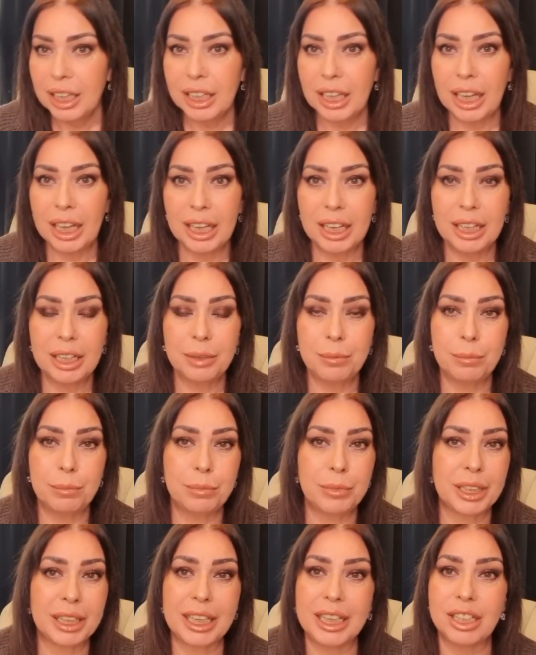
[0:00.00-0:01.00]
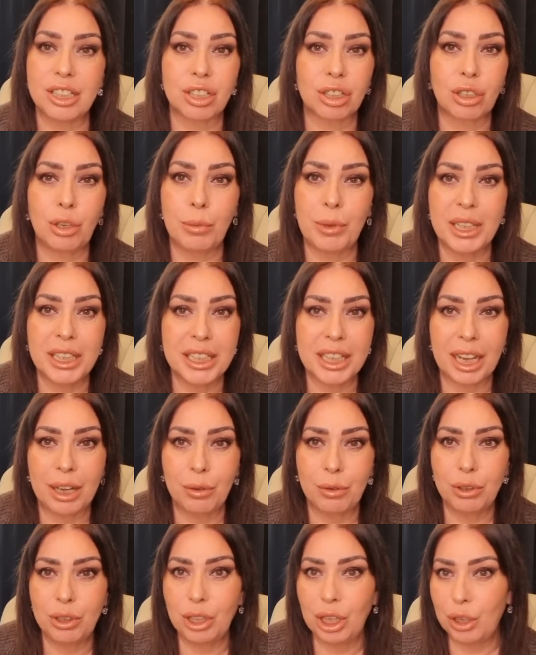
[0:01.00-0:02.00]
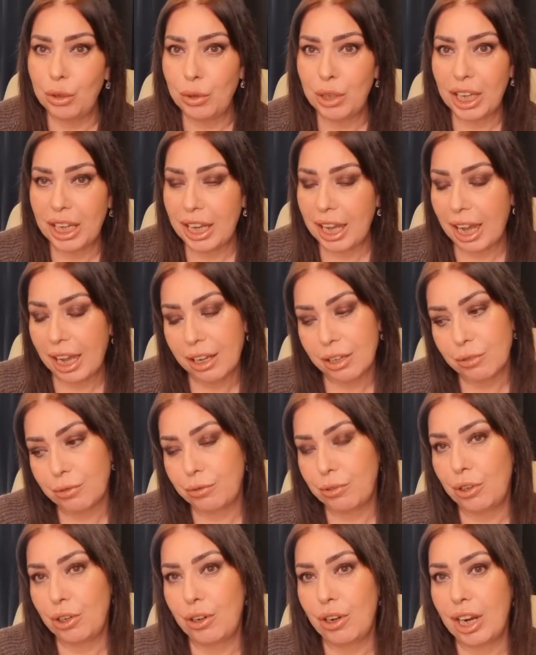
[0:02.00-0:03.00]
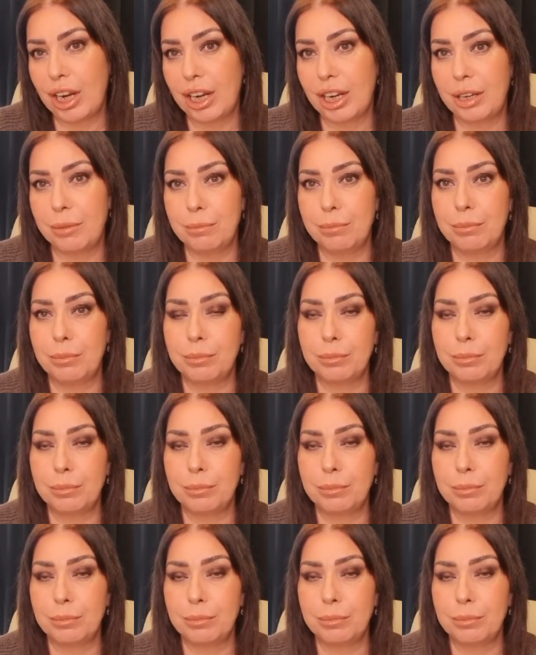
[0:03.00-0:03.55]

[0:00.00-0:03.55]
The kids are coming down New Year for a